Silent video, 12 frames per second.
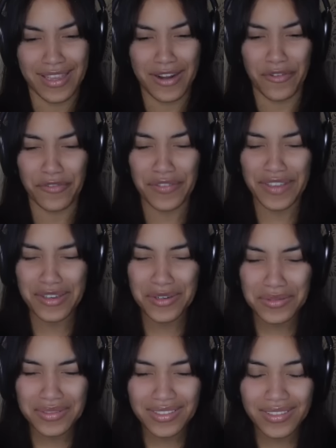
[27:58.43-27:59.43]
In a
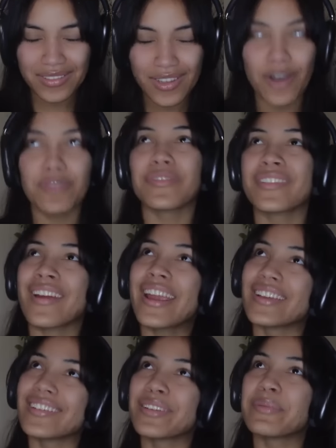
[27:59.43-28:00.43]
field? Oh,
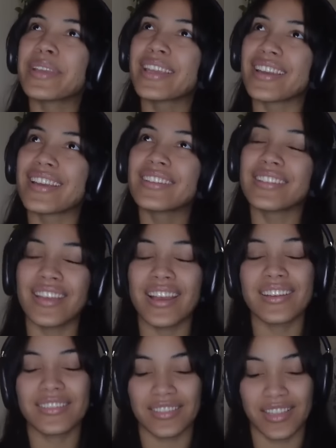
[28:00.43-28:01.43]
right, in the beginning. Yeah.